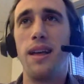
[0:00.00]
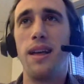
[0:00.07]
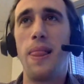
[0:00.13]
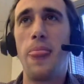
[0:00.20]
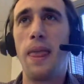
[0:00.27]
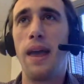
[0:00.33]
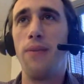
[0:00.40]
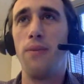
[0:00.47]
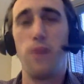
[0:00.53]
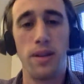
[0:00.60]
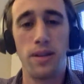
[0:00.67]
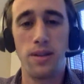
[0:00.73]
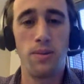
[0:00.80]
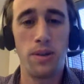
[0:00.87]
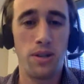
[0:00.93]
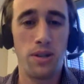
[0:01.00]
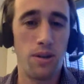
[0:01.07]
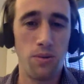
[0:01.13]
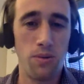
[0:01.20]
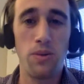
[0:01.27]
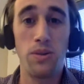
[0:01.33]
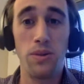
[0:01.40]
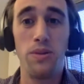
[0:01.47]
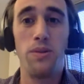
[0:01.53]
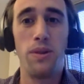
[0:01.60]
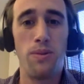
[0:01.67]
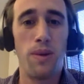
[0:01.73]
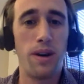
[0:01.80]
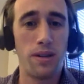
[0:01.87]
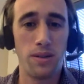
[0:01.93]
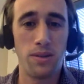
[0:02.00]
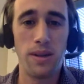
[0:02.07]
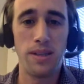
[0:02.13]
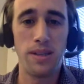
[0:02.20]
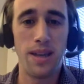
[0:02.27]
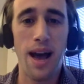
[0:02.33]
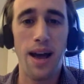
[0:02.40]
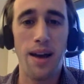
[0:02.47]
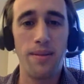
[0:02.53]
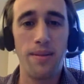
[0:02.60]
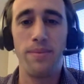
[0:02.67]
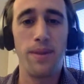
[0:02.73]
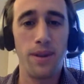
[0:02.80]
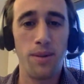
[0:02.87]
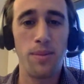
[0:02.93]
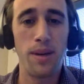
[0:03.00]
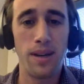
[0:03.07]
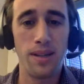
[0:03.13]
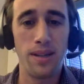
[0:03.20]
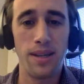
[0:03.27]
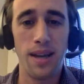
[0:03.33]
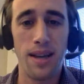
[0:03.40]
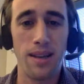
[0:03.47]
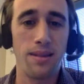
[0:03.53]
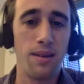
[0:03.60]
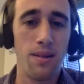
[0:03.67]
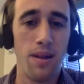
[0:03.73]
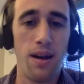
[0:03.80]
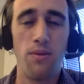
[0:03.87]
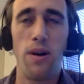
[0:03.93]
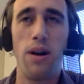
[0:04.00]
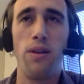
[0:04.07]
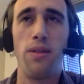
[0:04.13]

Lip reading: And what does the rich young ruler do? He walks away sad, because he has a lot of wealth.